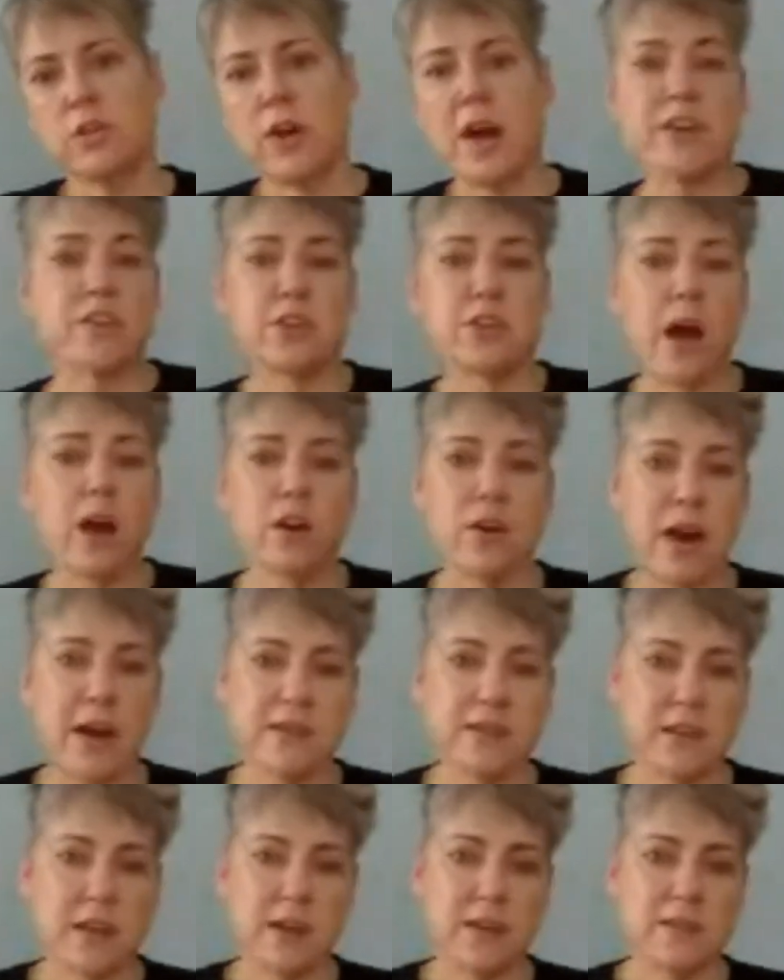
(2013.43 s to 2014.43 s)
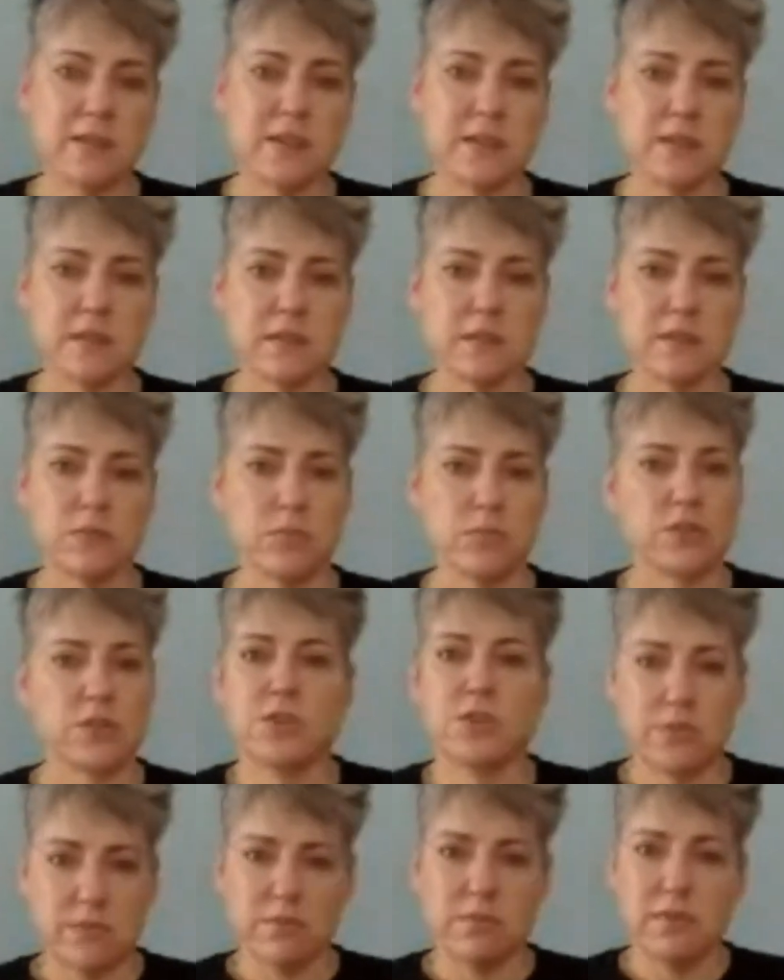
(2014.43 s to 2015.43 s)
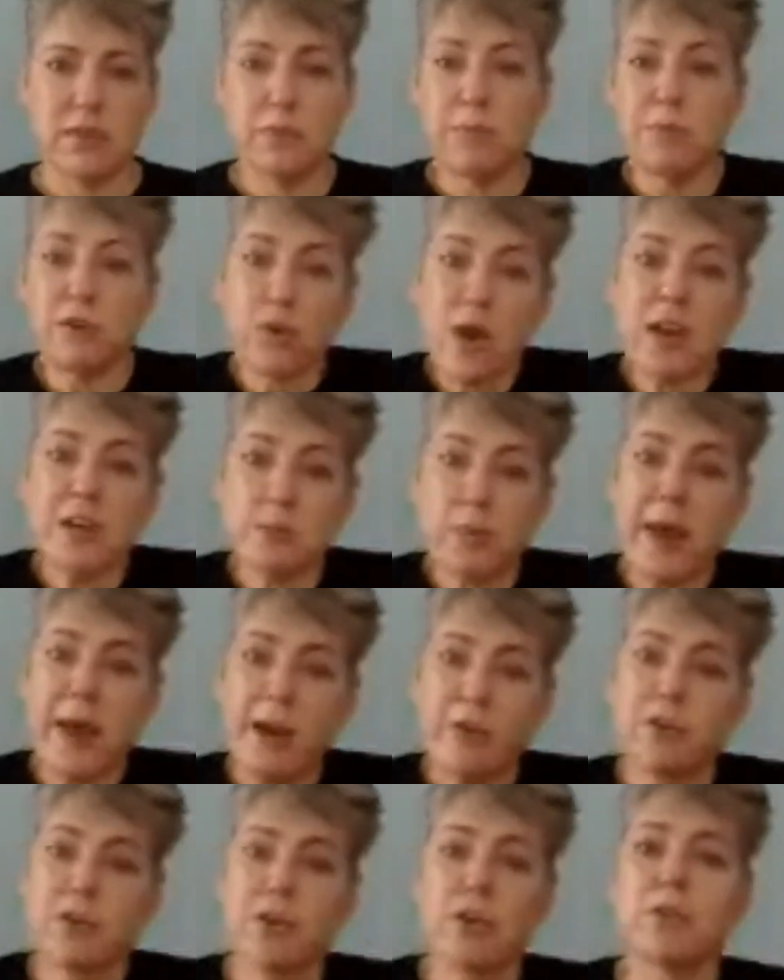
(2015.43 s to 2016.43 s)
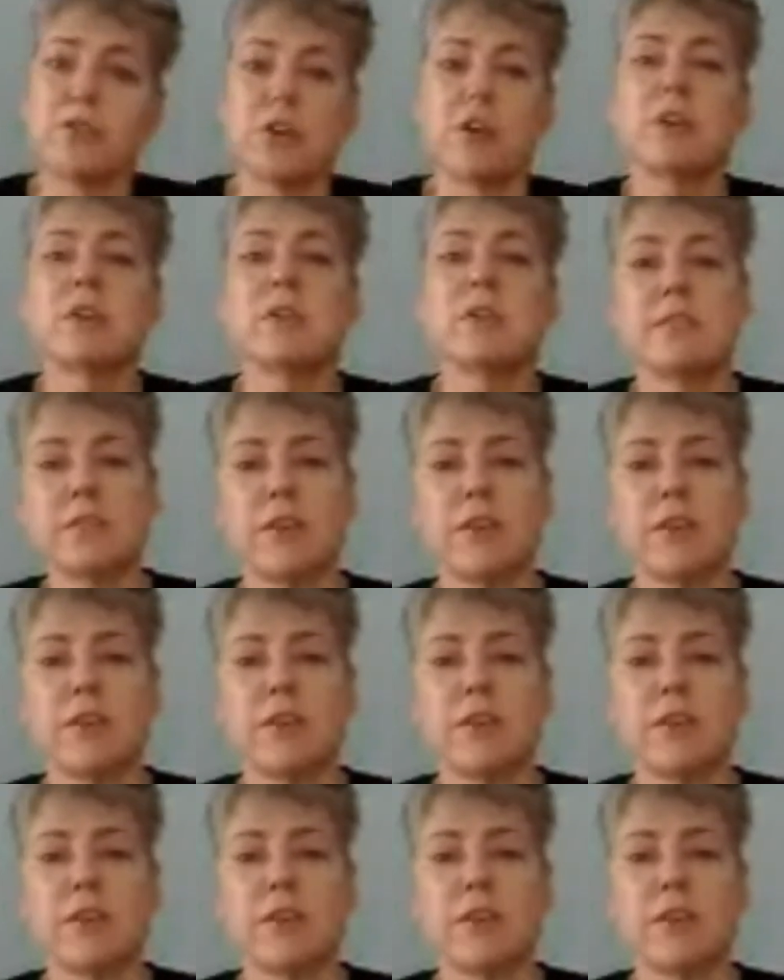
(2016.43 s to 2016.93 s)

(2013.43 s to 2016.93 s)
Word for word: trashed out grasslands which they've been trashed by agriculture.